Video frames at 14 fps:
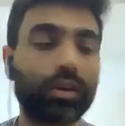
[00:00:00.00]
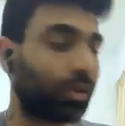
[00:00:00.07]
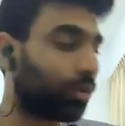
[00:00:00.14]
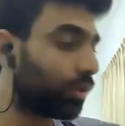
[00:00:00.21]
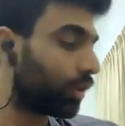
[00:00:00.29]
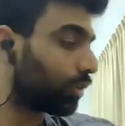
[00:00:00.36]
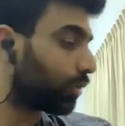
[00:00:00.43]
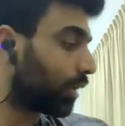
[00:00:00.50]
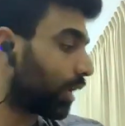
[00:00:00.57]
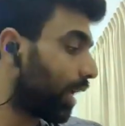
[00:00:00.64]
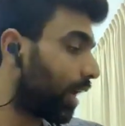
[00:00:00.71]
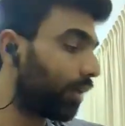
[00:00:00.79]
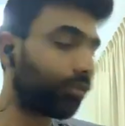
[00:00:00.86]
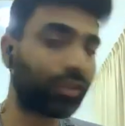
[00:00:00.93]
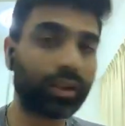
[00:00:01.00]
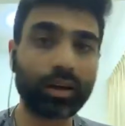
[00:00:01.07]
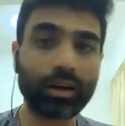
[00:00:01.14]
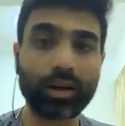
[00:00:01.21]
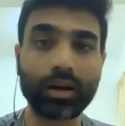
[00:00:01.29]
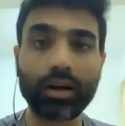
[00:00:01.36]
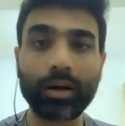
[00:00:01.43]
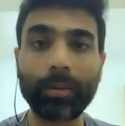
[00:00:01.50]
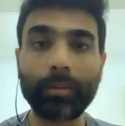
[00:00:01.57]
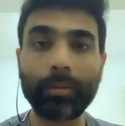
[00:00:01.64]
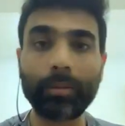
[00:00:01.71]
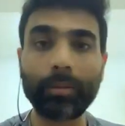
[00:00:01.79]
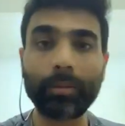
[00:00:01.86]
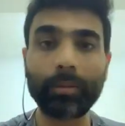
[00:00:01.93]
you need to have the
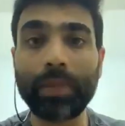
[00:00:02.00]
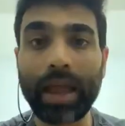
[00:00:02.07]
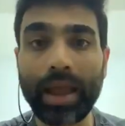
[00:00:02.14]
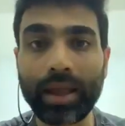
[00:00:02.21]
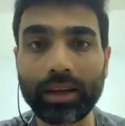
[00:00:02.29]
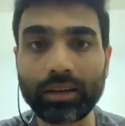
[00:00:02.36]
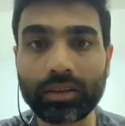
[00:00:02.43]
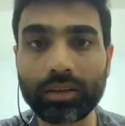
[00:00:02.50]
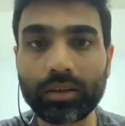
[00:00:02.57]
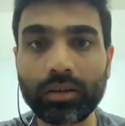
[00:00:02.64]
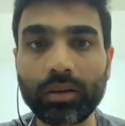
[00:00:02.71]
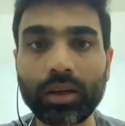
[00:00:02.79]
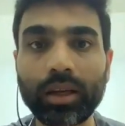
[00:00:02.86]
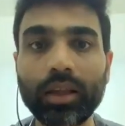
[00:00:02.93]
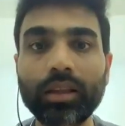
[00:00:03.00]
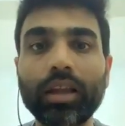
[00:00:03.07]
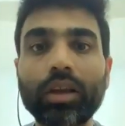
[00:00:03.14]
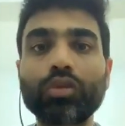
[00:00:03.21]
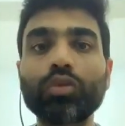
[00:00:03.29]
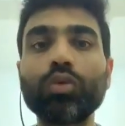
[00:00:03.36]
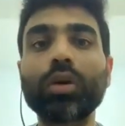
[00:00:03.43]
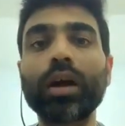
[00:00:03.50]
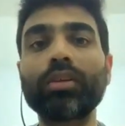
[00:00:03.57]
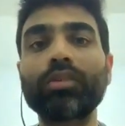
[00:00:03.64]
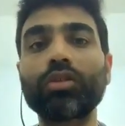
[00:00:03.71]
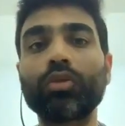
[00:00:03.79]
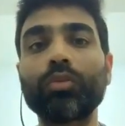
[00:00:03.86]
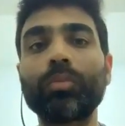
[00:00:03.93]
band. Okay, there are two
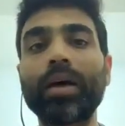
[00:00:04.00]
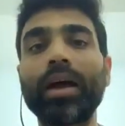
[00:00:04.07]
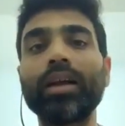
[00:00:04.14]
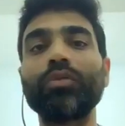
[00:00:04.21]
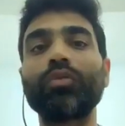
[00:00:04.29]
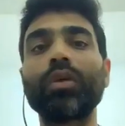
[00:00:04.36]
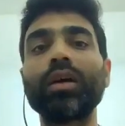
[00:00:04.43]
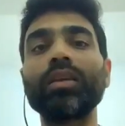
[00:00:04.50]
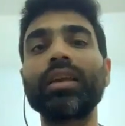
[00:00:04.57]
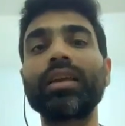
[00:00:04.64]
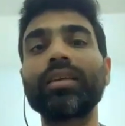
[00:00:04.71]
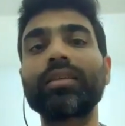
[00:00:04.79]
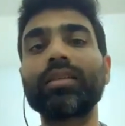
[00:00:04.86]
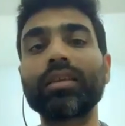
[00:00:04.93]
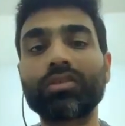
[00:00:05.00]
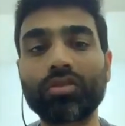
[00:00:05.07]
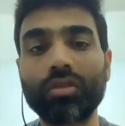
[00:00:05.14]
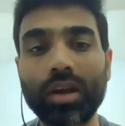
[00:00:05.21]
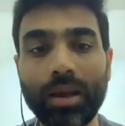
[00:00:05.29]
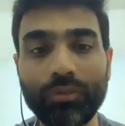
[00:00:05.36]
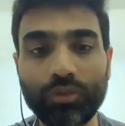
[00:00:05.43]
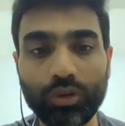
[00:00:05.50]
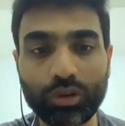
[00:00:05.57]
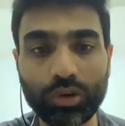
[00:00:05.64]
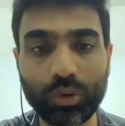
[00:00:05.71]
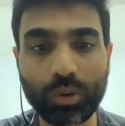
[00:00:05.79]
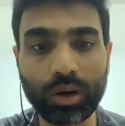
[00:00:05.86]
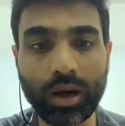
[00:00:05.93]
kinds of band. One is the strap for
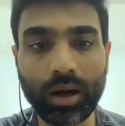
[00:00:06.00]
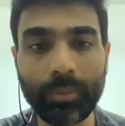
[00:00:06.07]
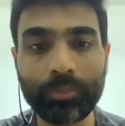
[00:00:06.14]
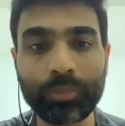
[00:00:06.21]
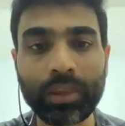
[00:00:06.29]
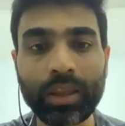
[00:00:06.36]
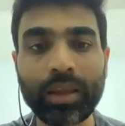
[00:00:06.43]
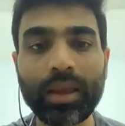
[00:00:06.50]
yoga.